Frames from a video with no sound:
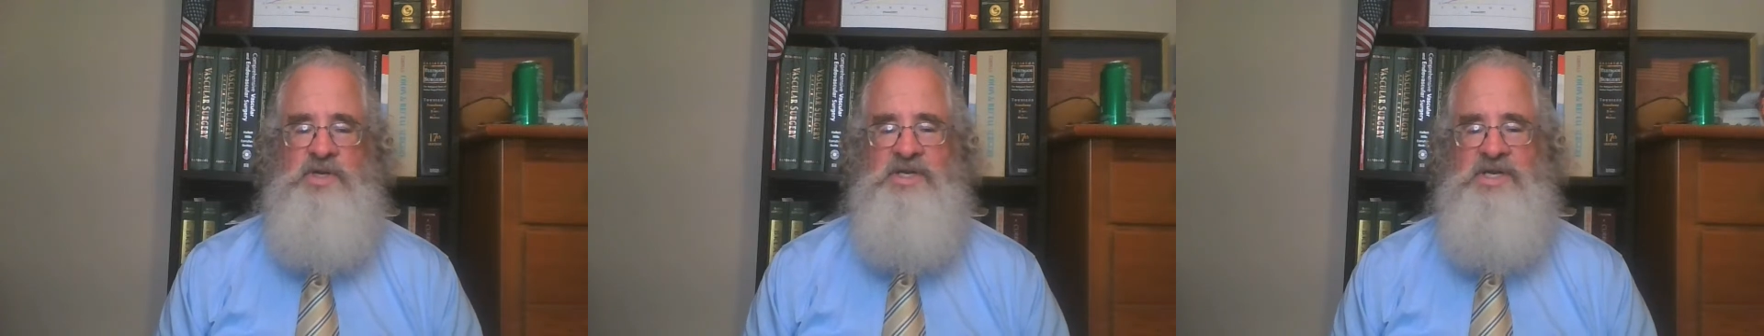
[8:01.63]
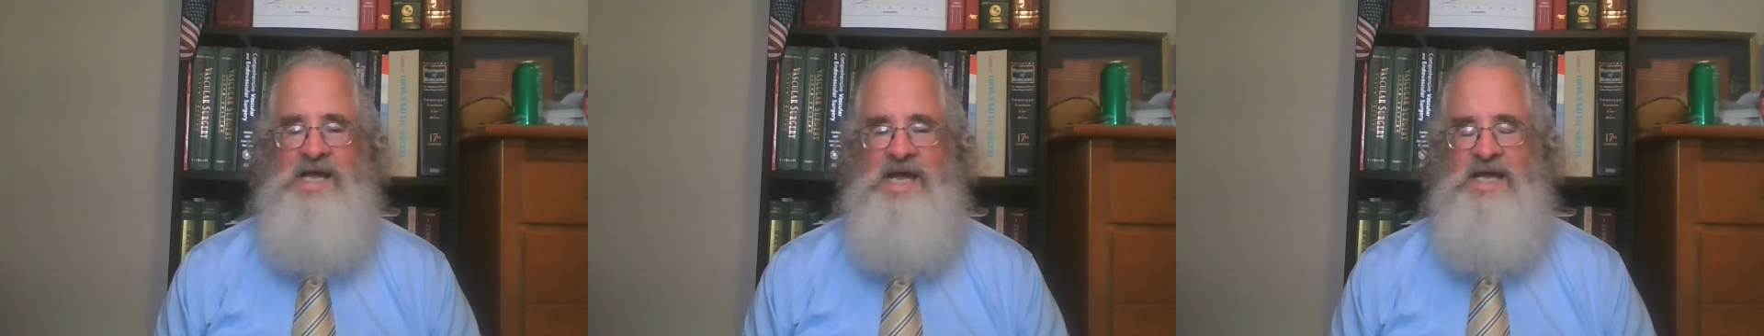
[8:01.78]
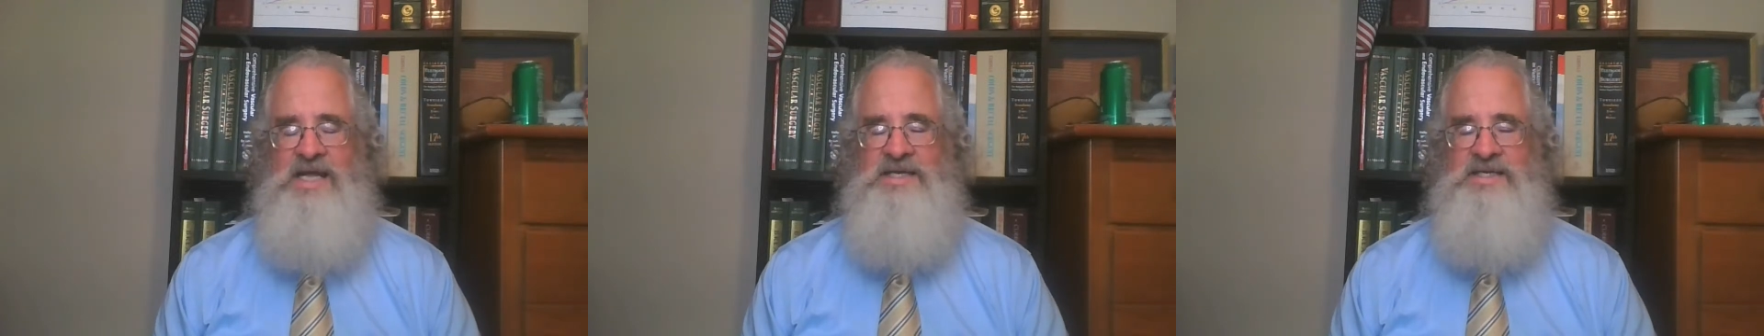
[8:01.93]

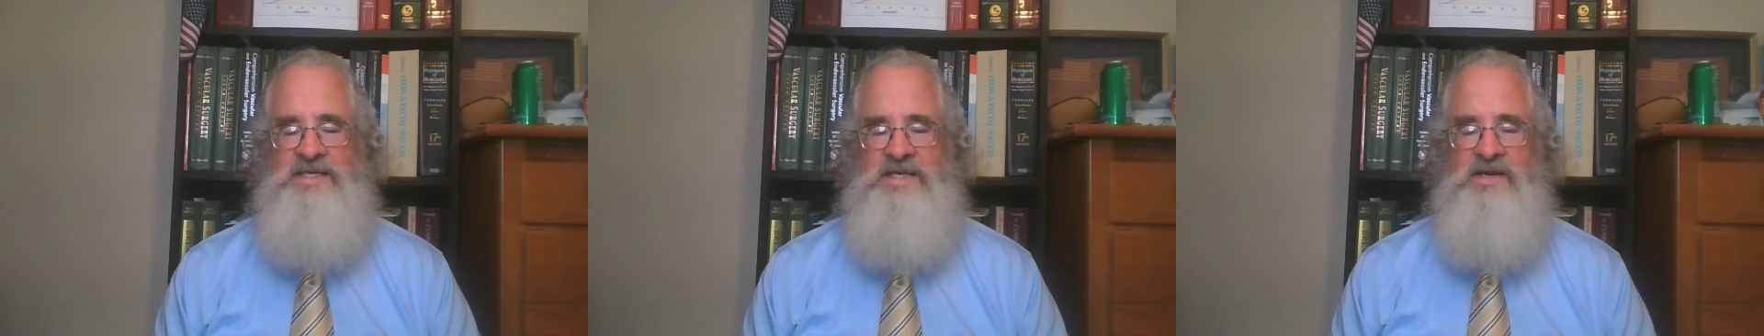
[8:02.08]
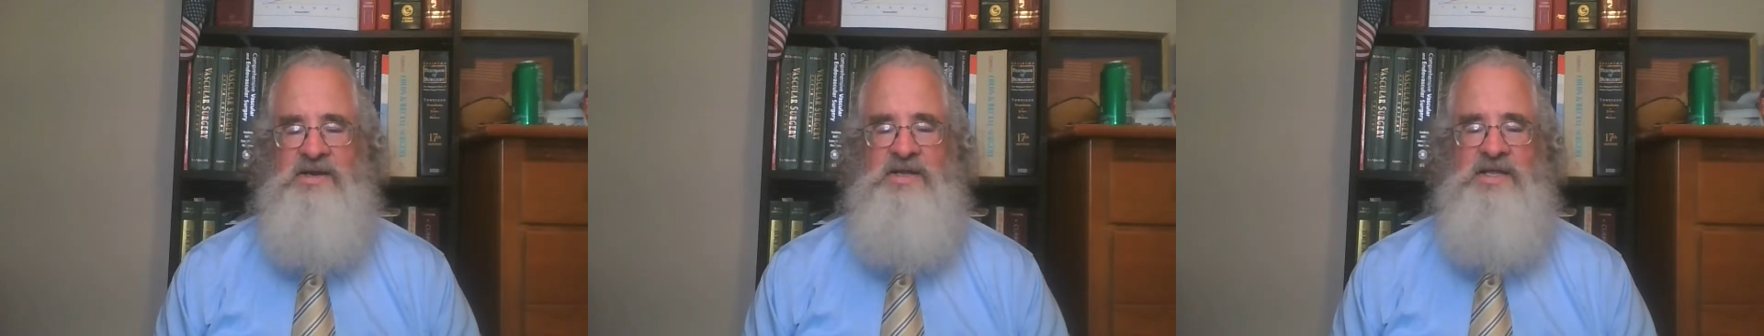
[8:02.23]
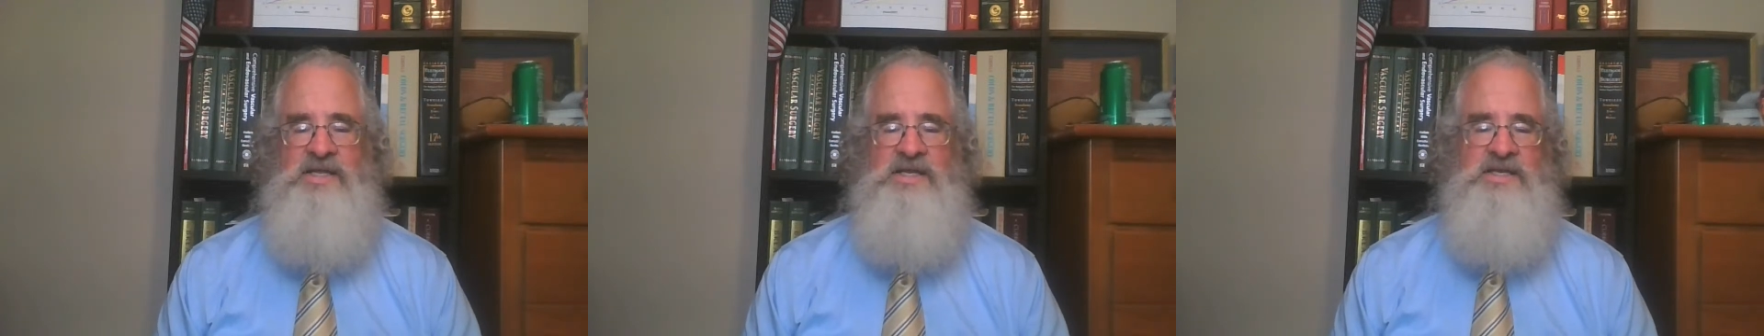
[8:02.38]

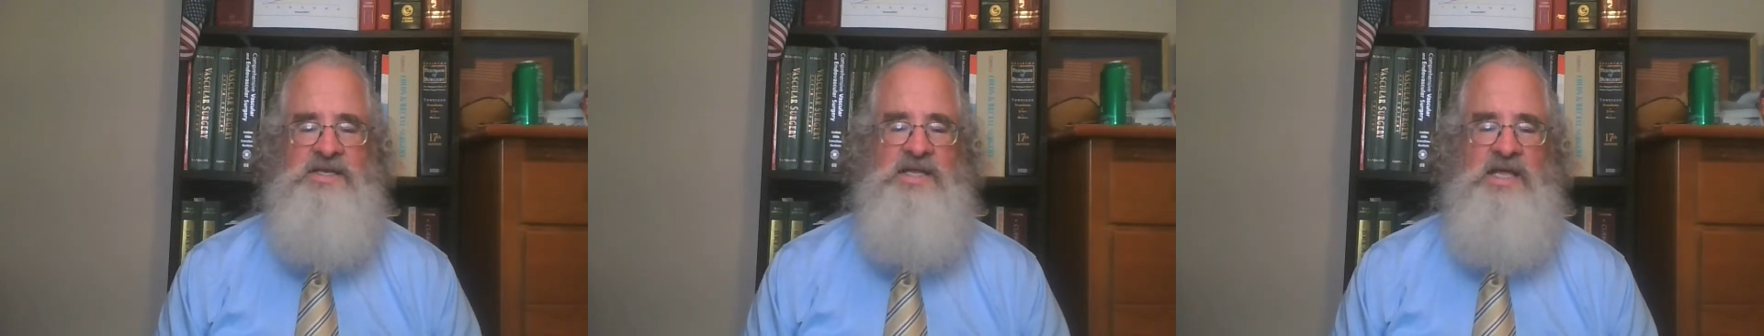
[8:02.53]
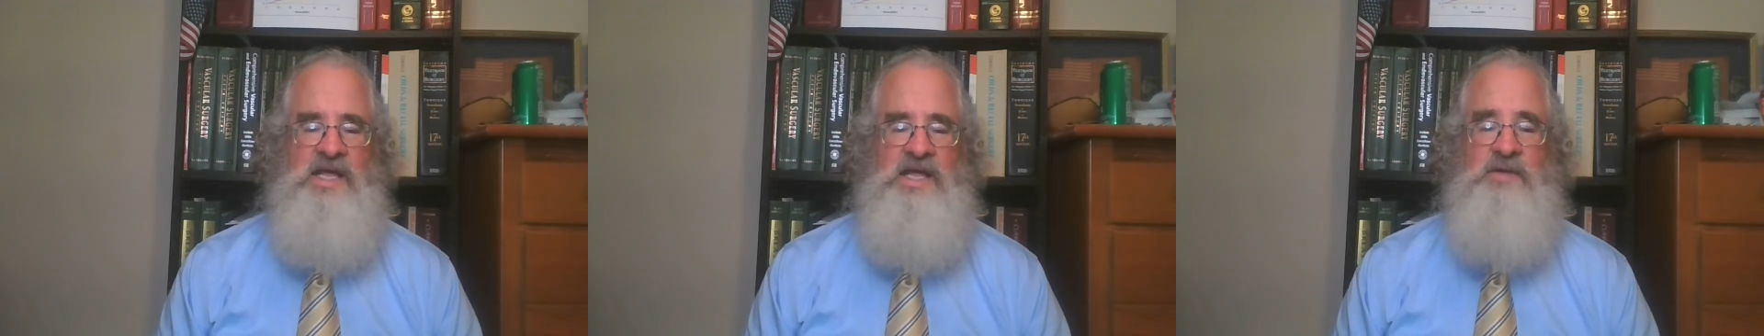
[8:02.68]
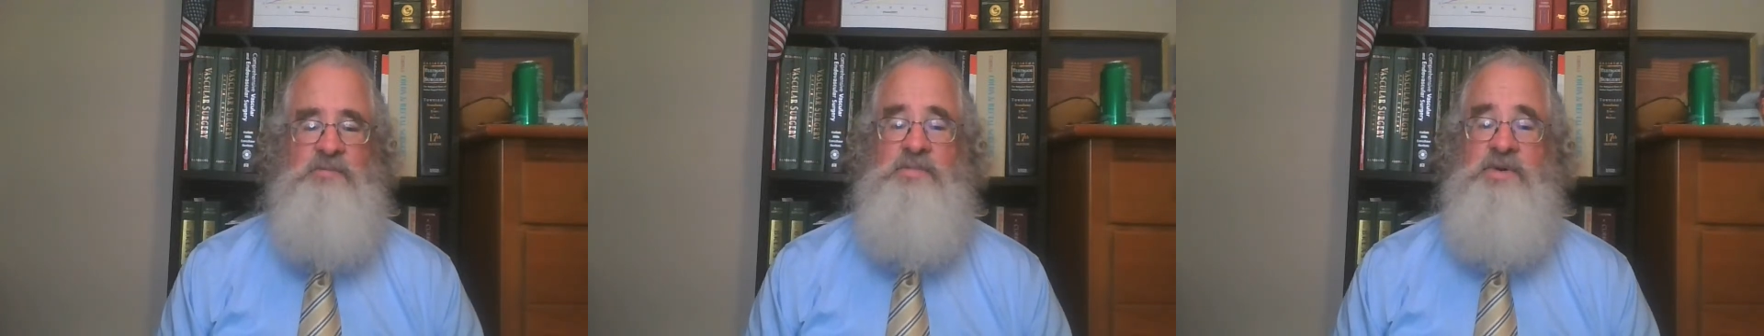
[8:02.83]
dietary intake,